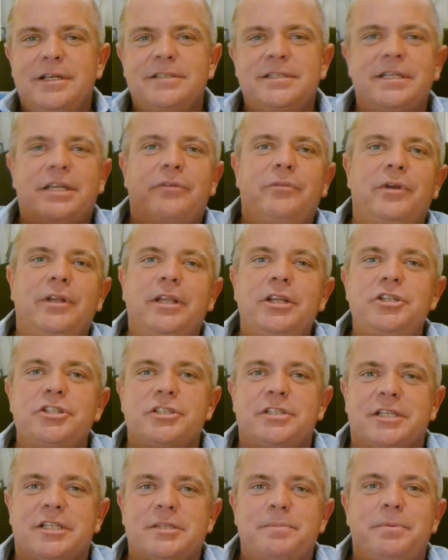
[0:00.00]
It's like a
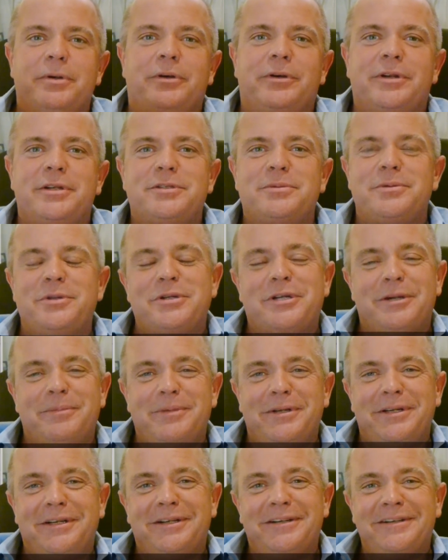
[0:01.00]
religious experience when you come
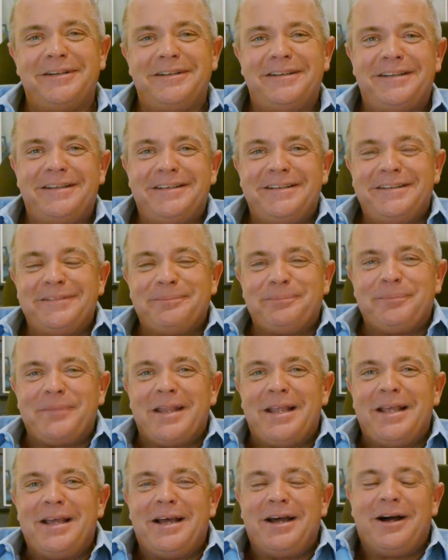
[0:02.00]
in here. All
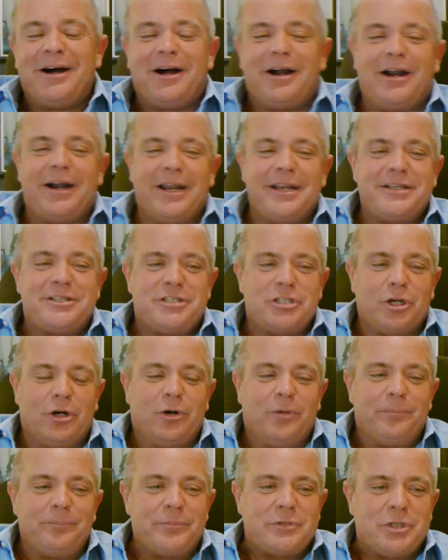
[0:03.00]
right,
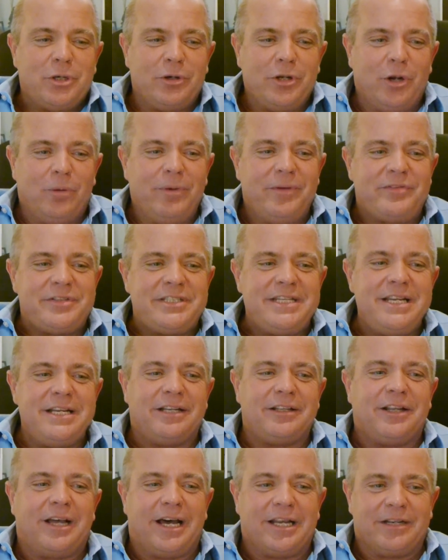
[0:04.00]
Joe, so you know, we've seen
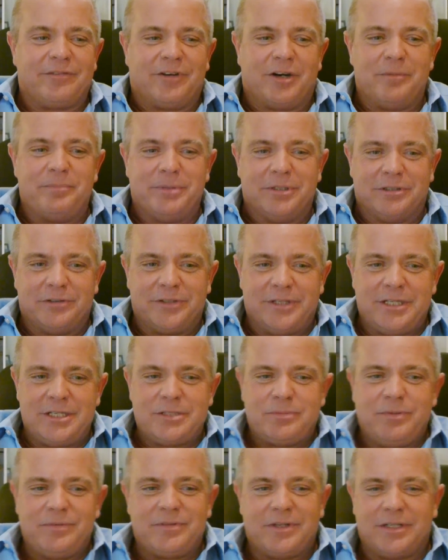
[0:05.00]
a lot of our
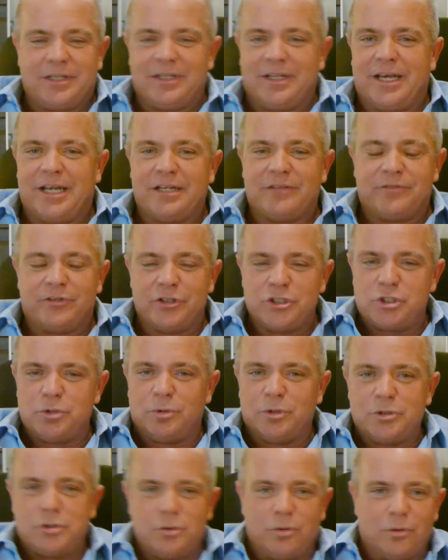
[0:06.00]
buildings. We've done a lot of
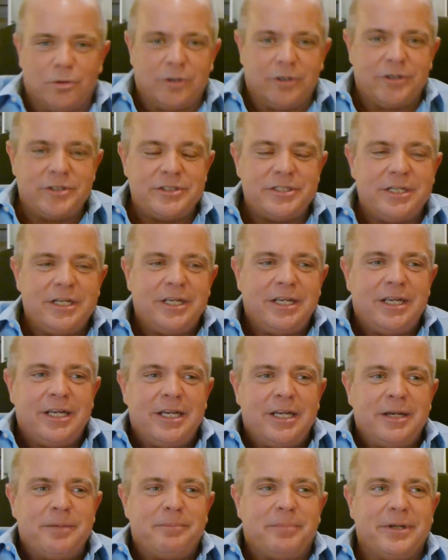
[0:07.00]
virtual tours.
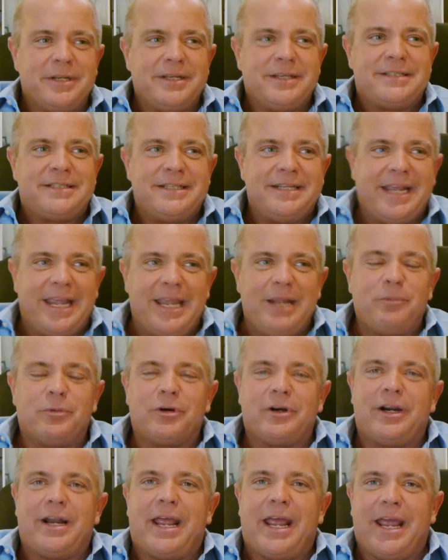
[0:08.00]
But today
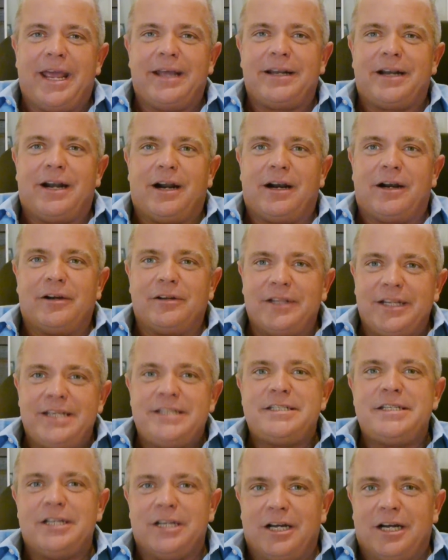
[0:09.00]
we're at our
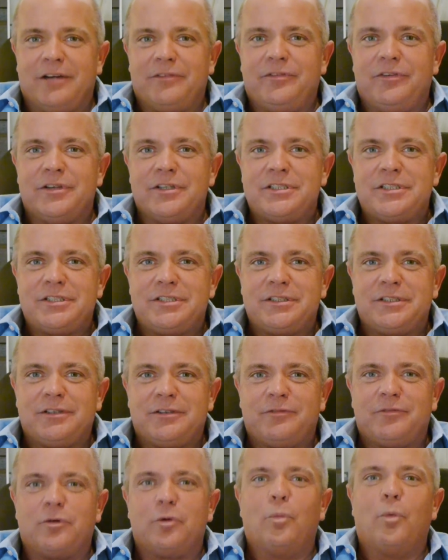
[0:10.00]
leasing office
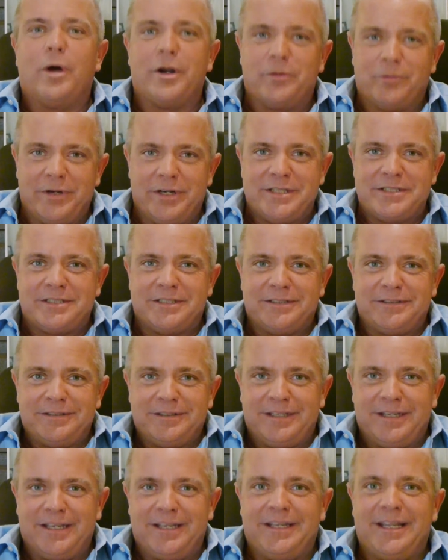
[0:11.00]
for one reason,
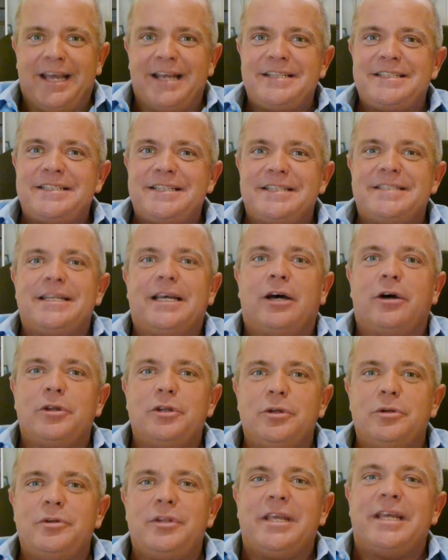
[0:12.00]
and that's to tell
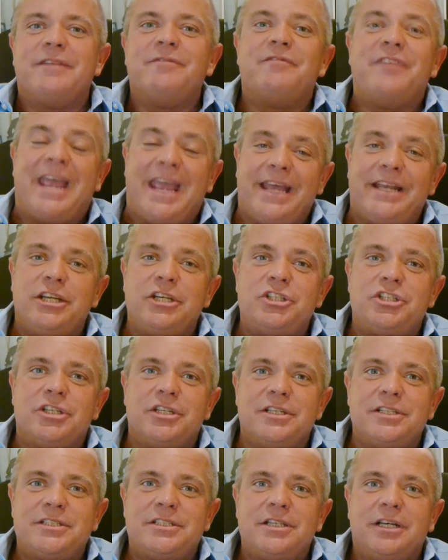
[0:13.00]
you the
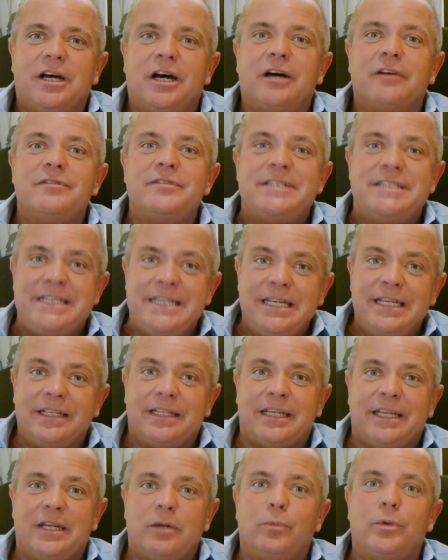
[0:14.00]
advantages of
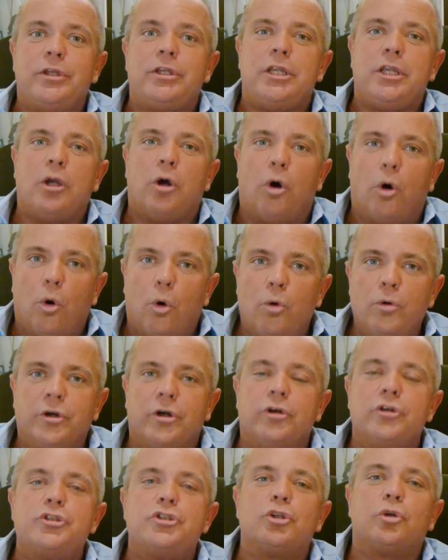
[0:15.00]
dealing with the
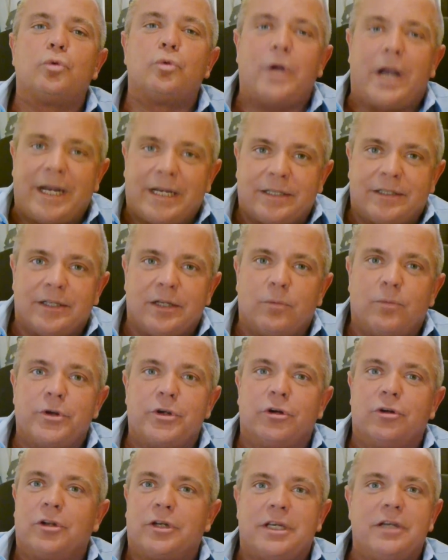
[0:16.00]
owner directly
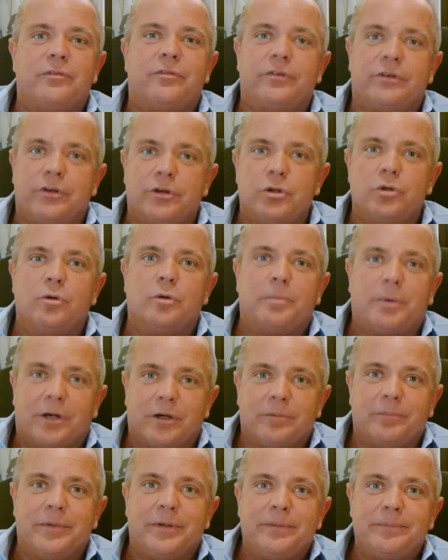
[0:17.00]
when you're looking for your new
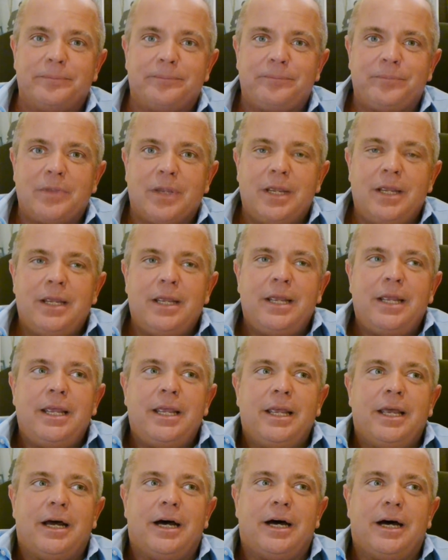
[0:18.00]
apartment.
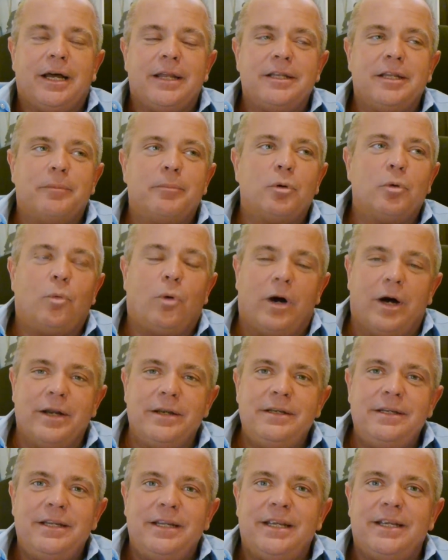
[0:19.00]
Uh, number
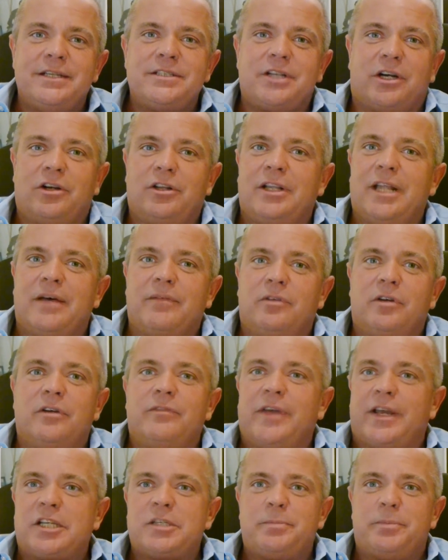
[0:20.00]
one is our level
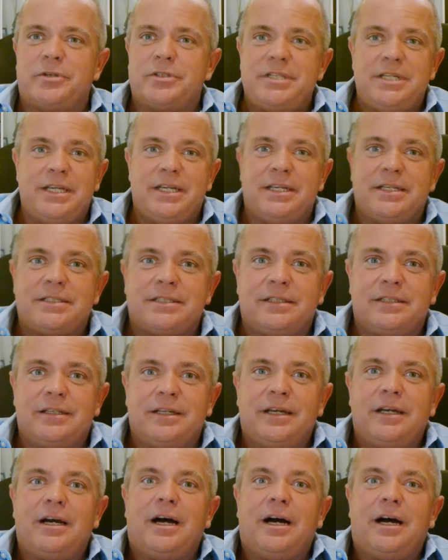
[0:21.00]
of expertise.